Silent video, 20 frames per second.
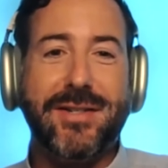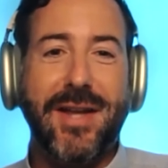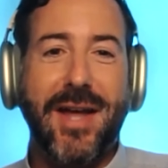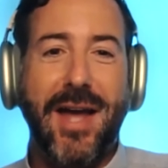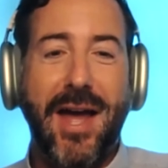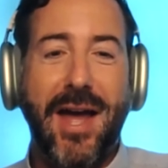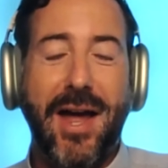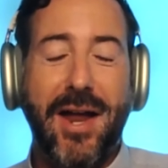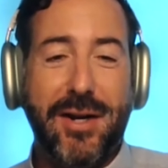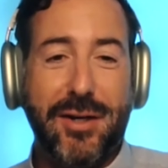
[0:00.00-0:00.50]

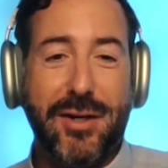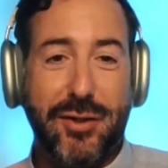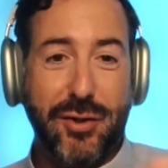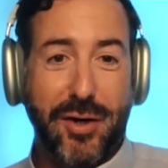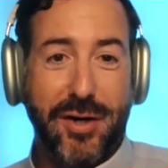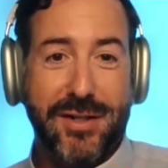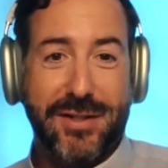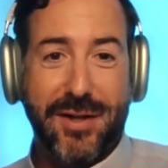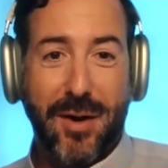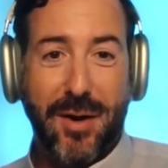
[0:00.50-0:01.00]
is
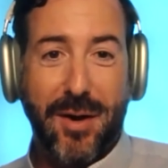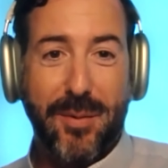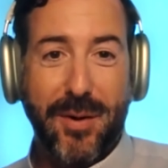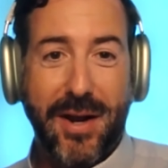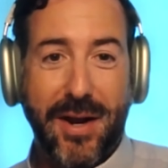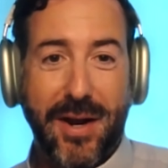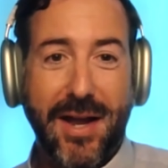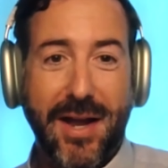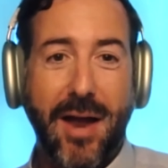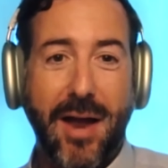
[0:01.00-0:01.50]
an insurance
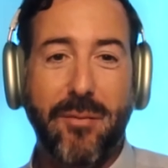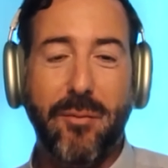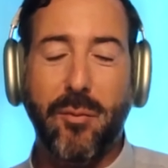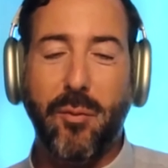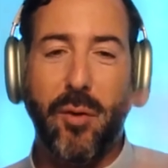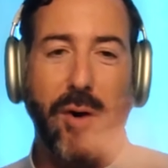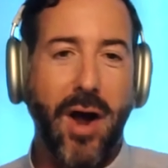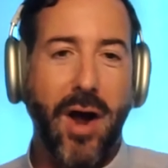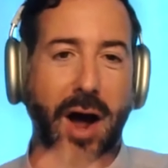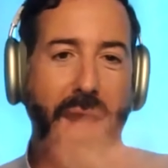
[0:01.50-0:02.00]

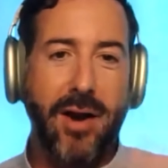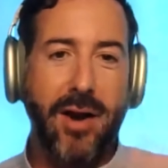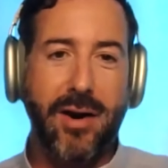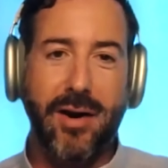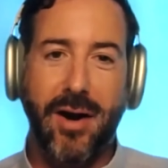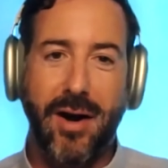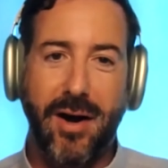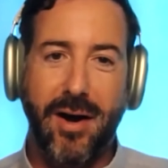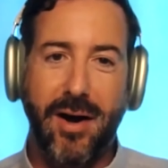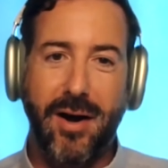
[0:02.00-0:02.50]
company, and we're
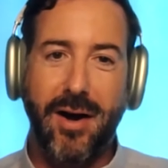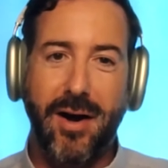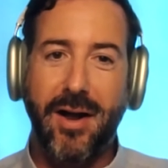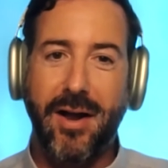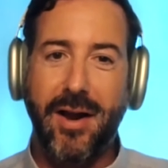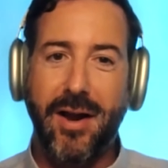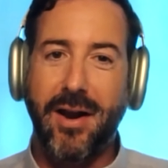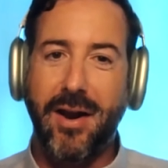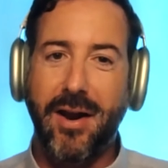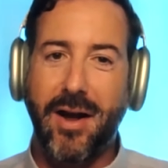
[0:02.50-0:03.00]
not
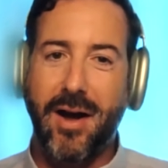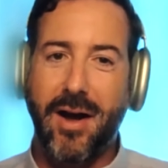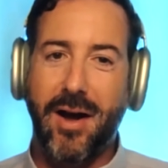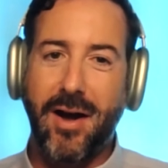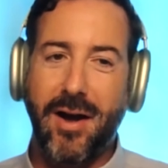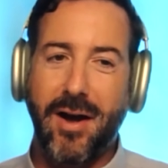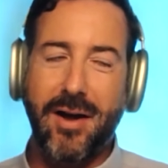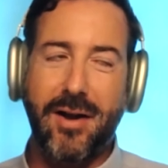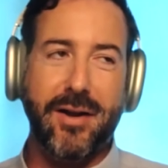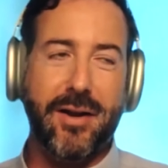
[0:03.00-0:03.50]

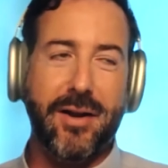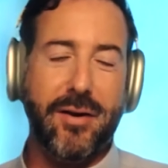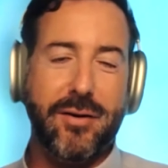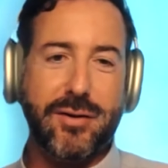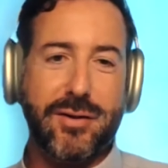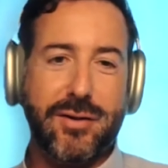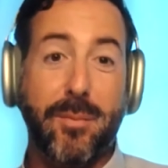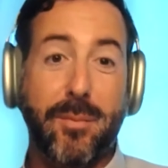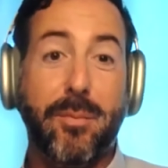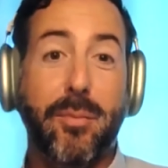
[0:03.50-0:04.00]

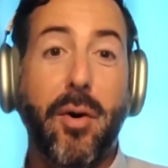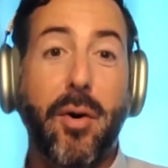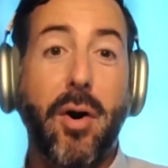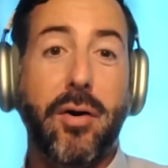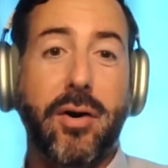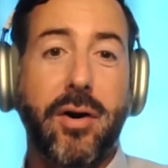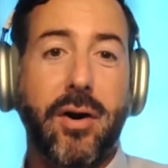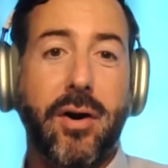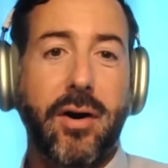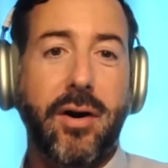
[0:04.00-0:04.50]
just
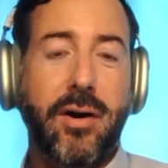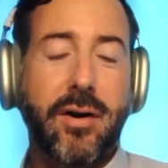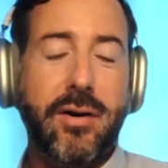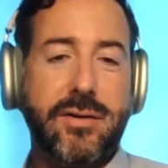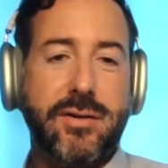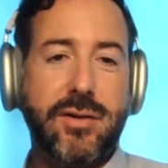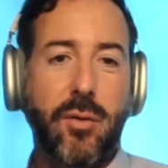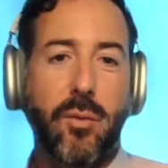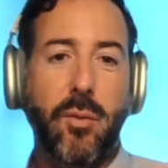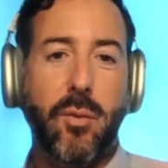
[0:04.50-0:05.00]
a
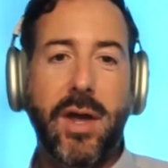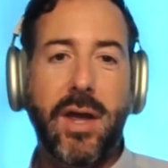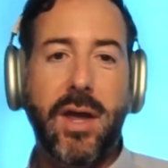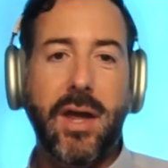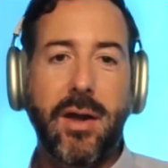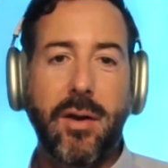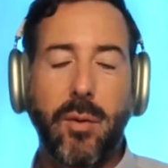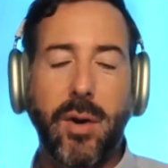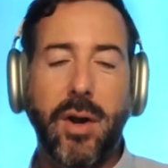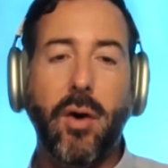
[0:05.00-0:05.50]
broker.
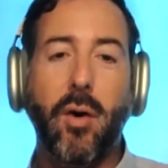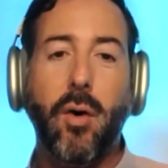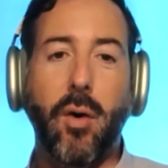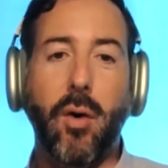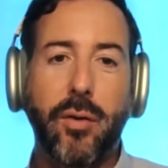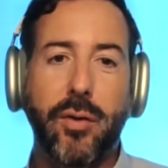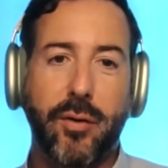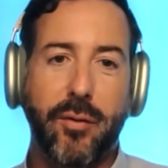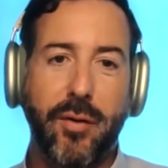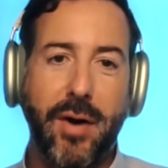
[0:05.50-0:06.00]
So
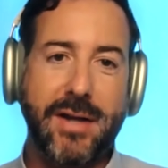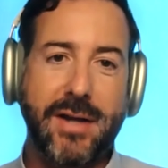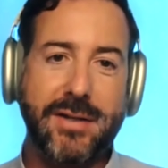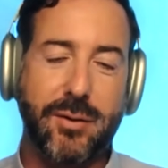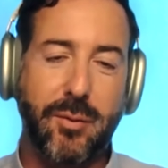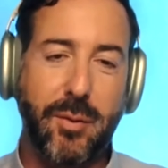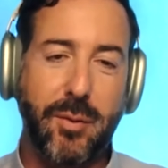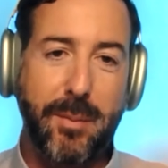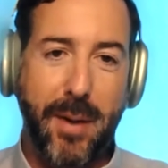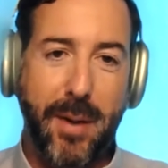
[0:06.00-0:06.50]
we hold
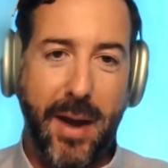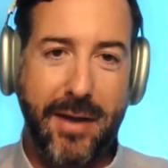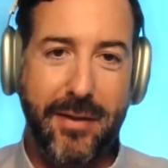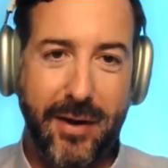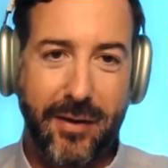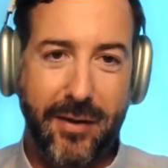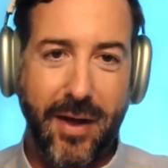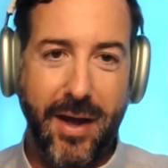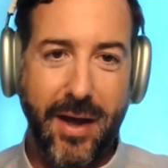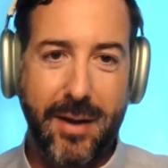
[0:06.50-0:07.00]
the risk.
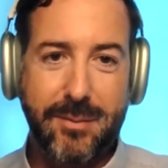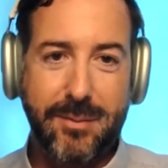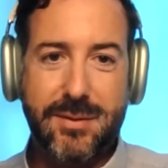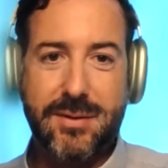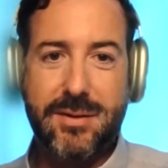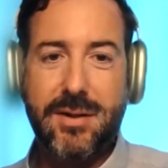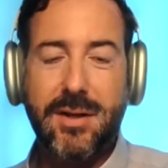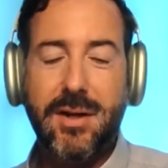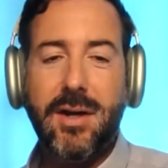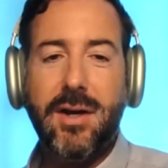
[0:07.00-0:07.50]
We pay the
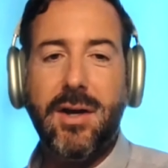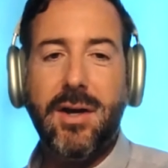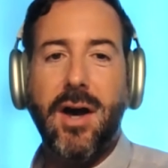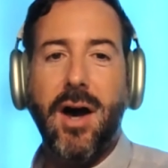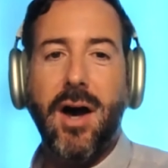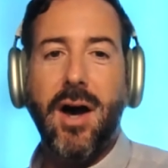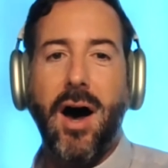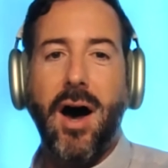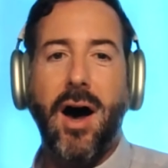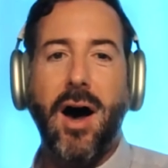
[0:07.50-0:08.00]
claims.
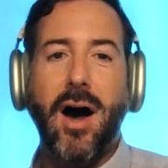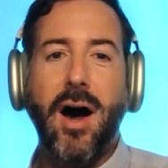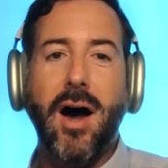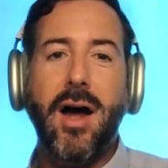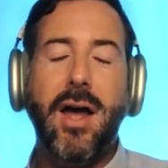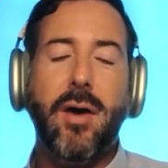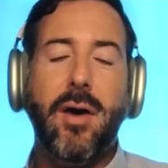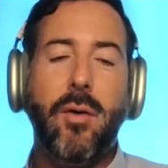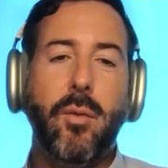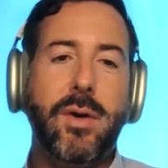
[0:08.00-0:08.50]

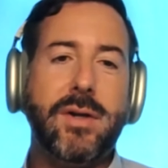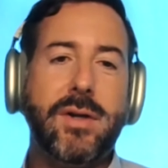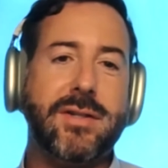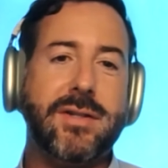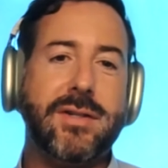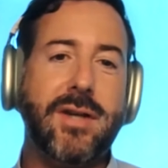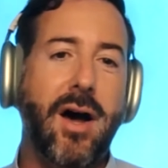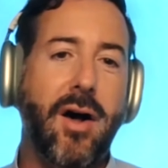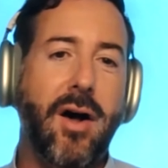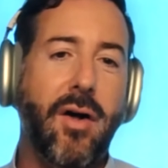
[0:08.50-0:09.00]

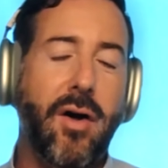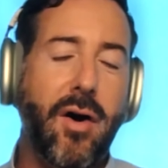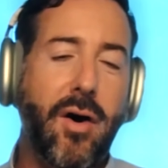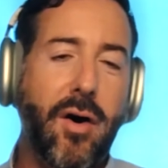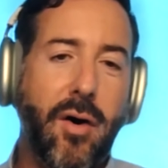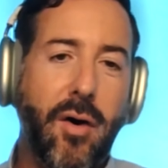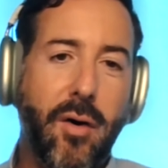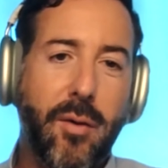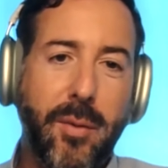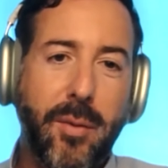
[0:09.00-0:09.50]
We
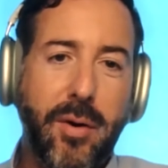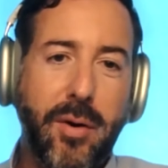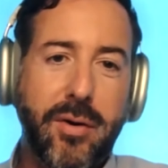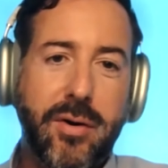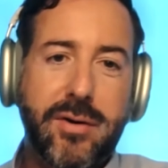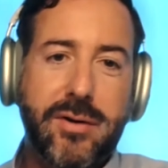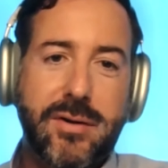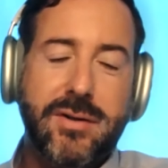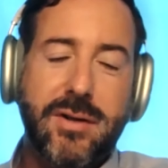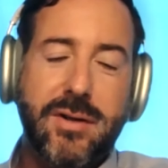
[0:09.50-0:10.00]
sell
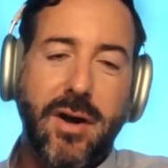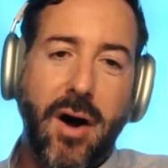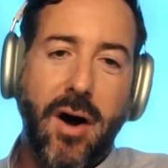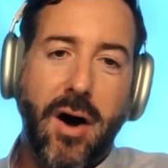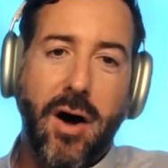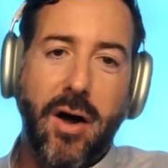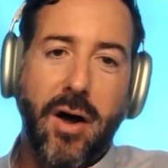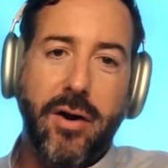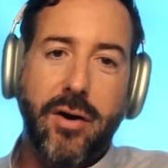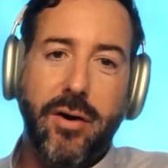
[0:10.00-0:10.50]
homeowners,
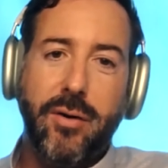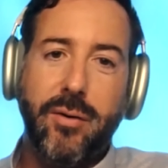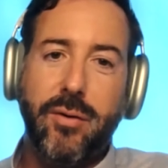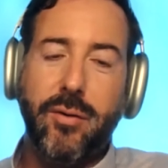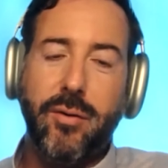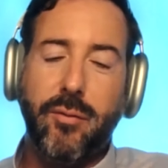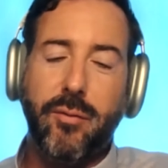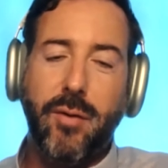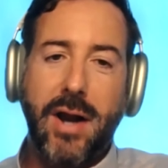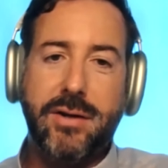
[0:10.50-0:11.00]

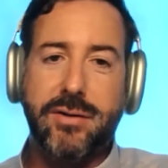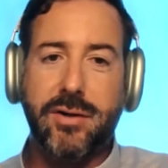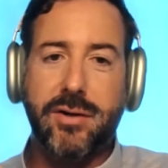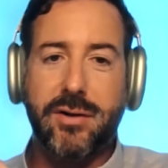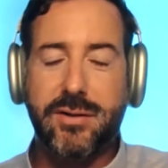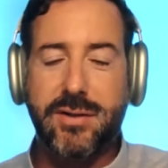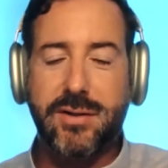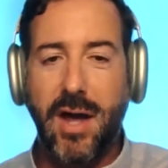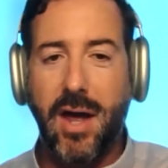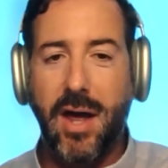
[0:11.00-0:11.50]
auto,
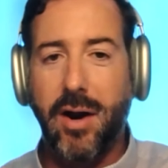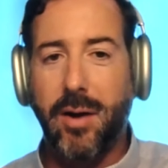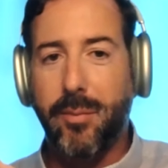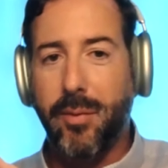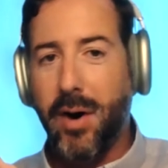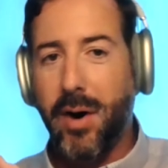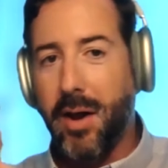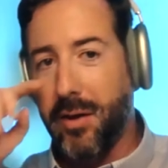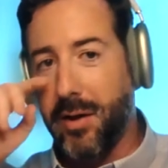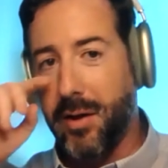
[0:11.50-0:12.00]
renters,
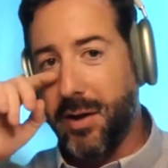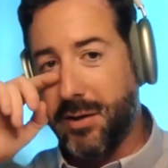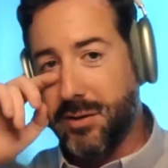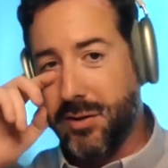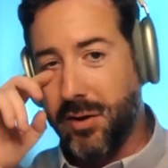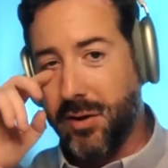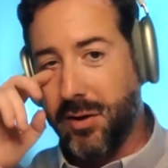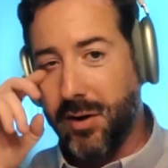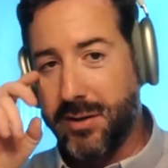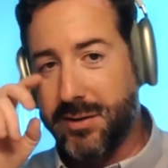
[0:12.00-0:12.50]
and
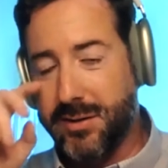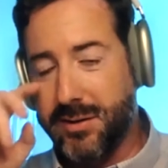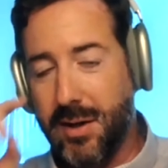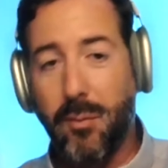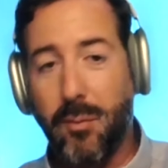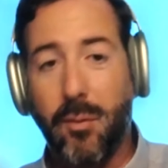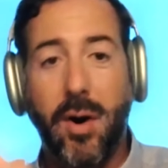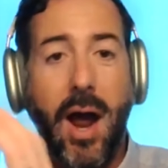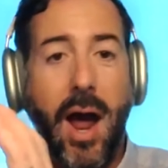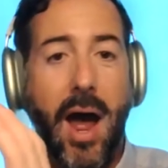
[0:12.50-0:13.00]
umbrella
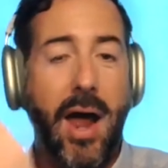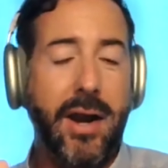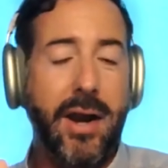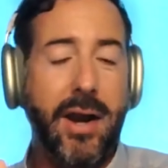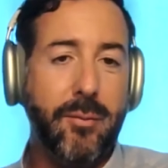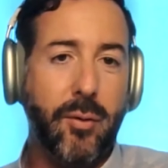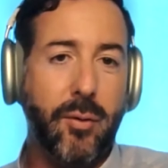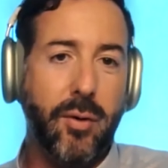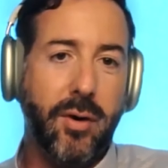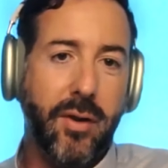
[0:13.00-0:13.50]
insurance, and
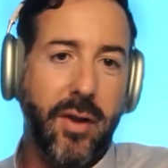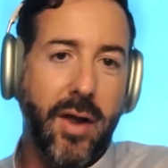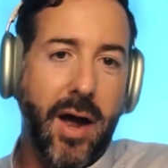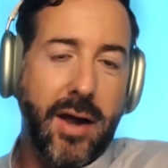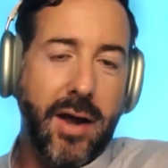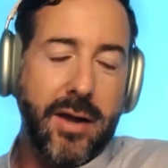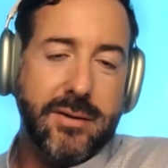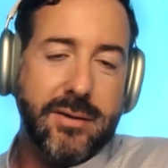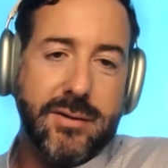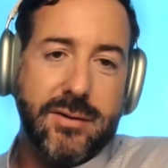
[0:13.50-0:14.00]
we're adding
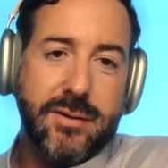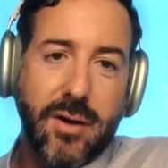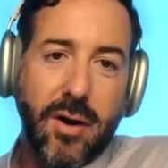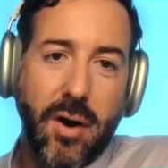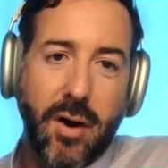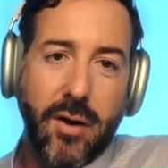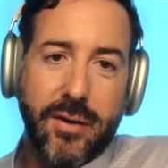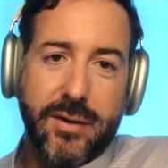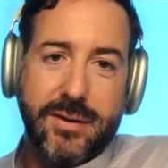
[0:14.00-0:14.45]
more lines